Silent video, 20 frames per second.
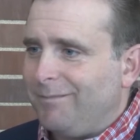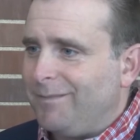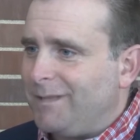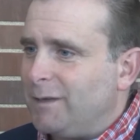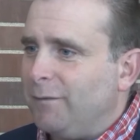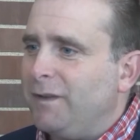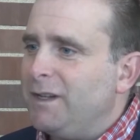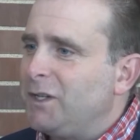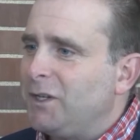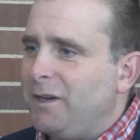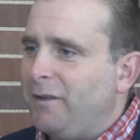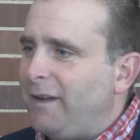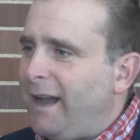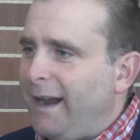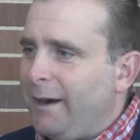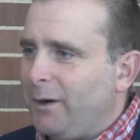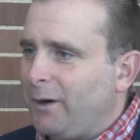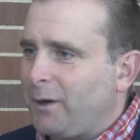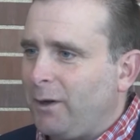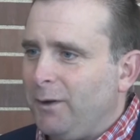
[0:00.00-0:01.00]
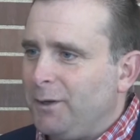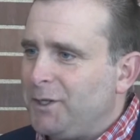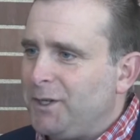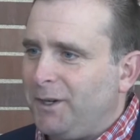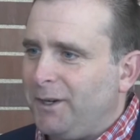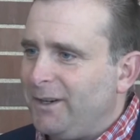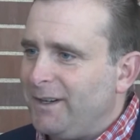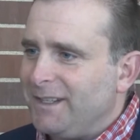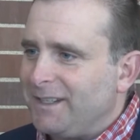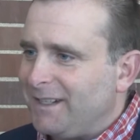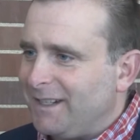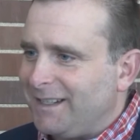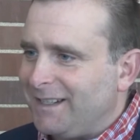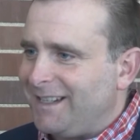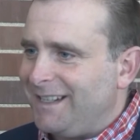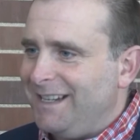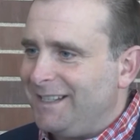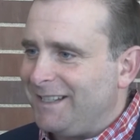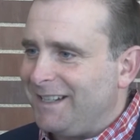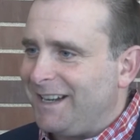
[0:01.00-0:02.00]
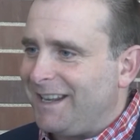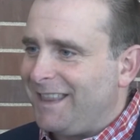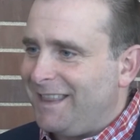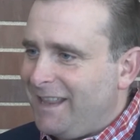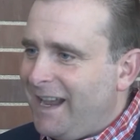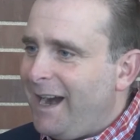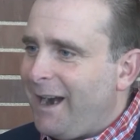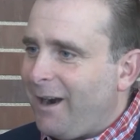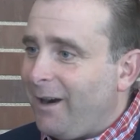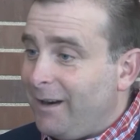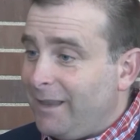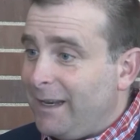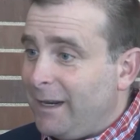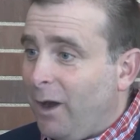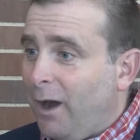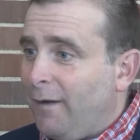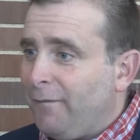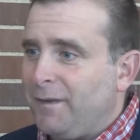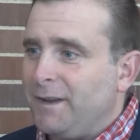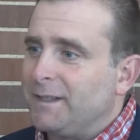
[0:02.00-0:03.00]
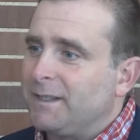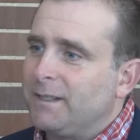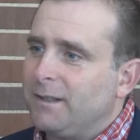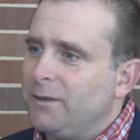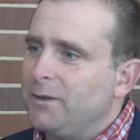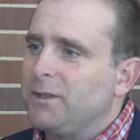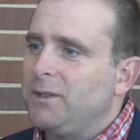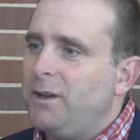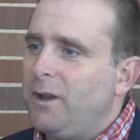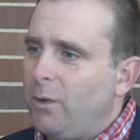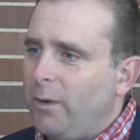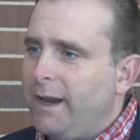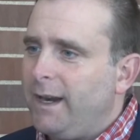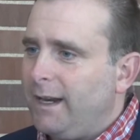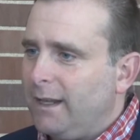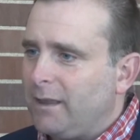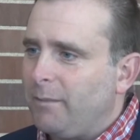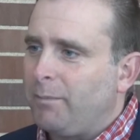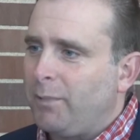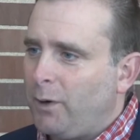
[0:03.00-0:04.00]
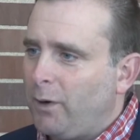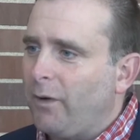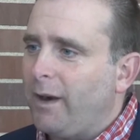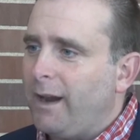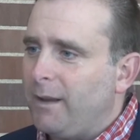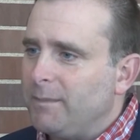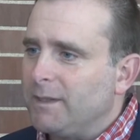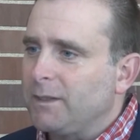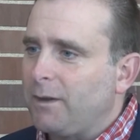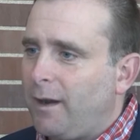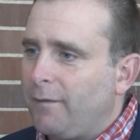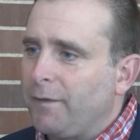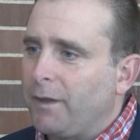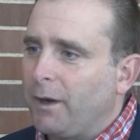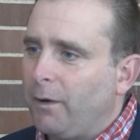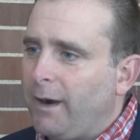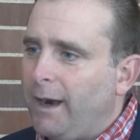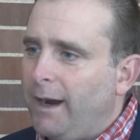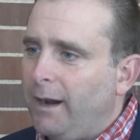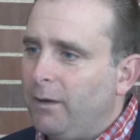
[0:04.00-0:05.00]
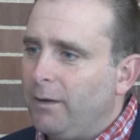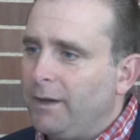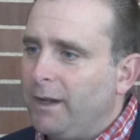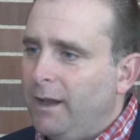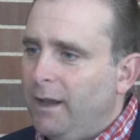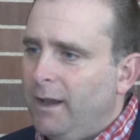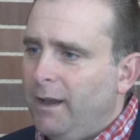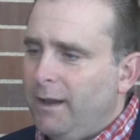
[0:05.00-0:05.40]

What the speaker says: Division of Agriculture isn't there in the office, so there's no way to get the programs off the ground.